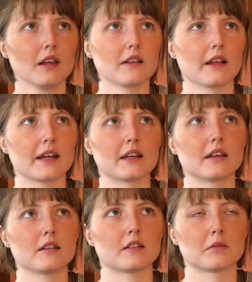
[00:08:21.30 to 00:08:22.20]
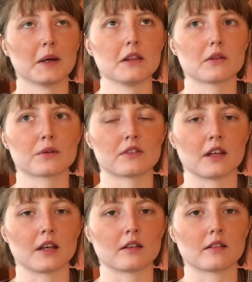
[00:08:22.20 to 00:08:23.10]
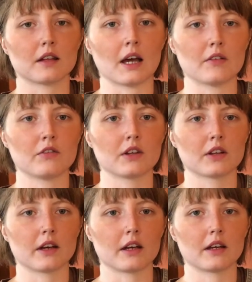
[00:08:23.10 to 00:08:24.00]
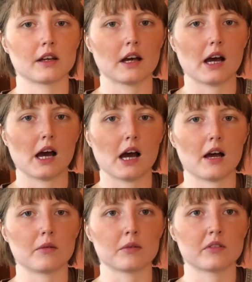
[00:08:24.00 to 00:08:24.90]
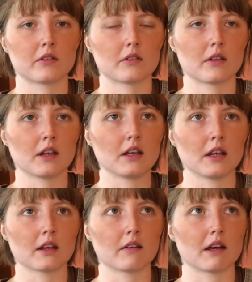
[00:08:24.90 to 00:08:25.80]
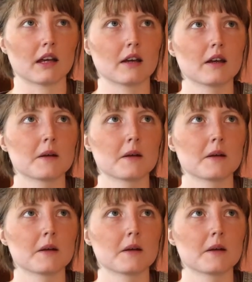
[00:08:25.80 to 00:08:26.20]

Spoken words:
Like, despite those things, I feel like I was thinking, like,